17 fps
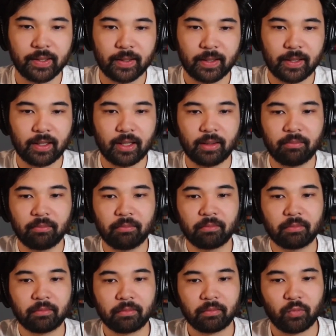
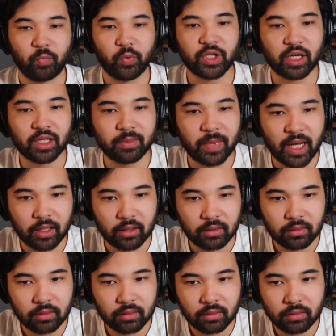We talked about
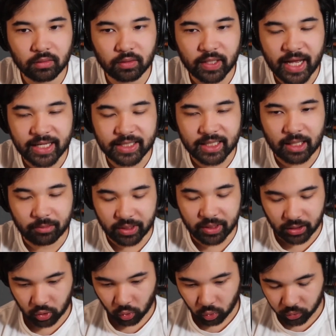last time,
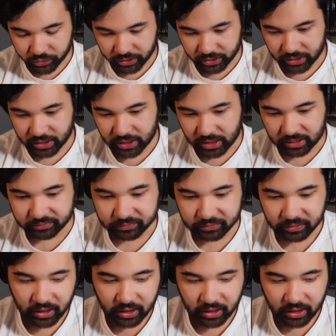like, goals and stuff.